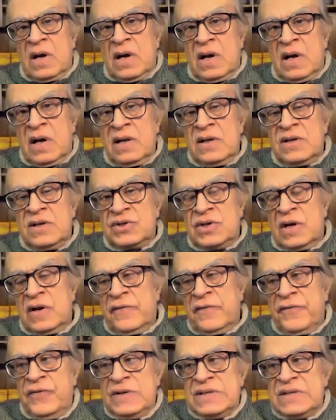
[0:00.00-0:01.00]
instead
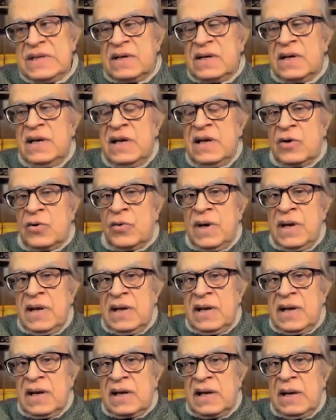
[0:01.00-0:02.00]
of physically
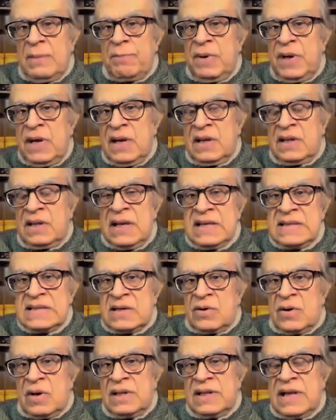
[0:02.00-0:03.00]
going and clipping things
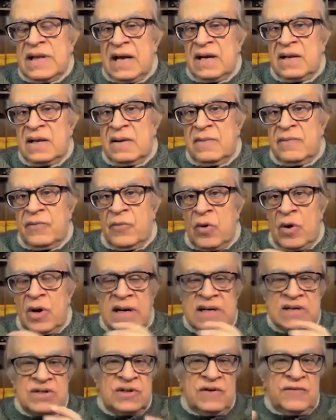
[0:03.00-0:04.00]
and all that, the war
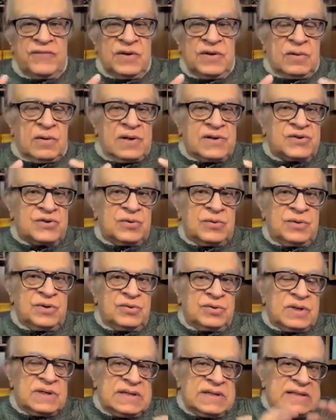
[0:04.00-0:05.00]
has shifted also
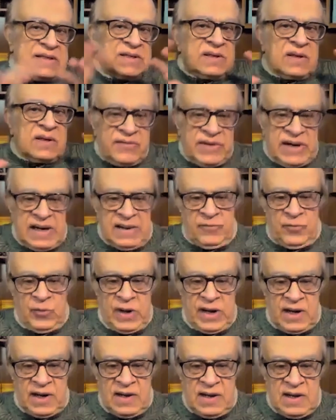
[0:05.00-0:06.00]
into the digital realm,
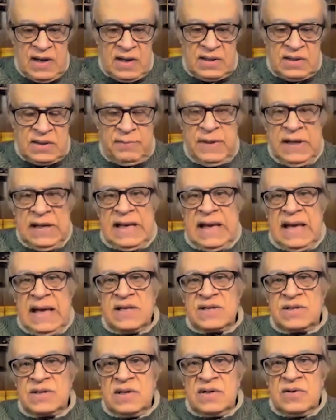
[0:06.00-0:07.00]
where the Bill
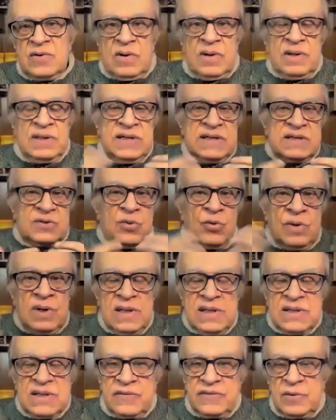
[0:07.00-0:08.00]
Gates and all these
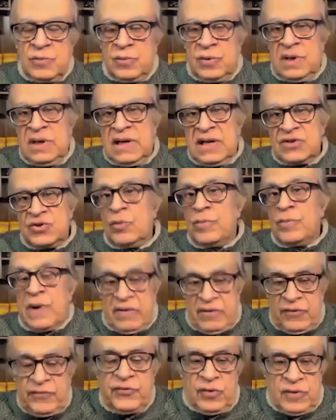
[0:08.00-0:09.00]
Googles of the world are so
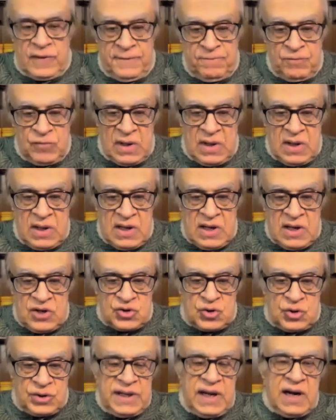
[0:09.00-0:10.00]
powerful.
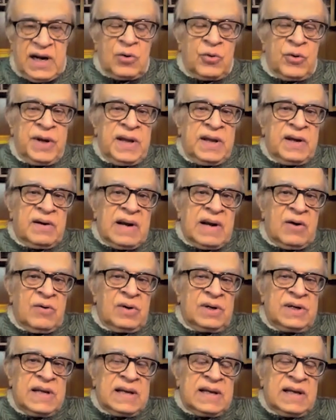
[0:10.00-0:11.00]
So they are going
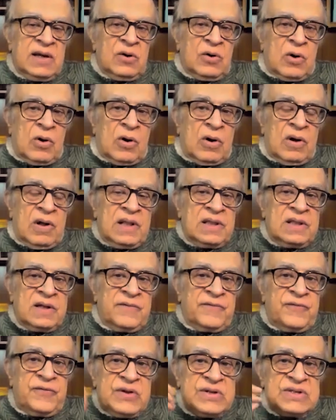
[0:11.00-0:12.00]
around taking all
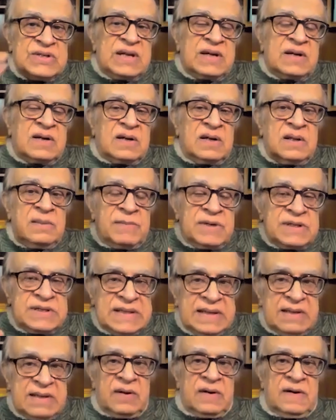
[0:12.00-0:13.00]
the physical
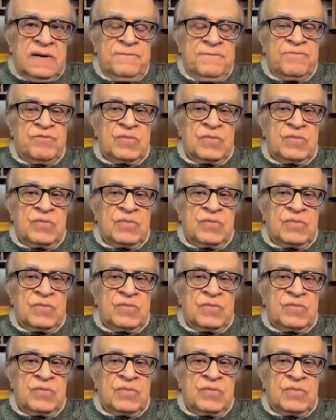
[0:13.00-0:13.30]
material,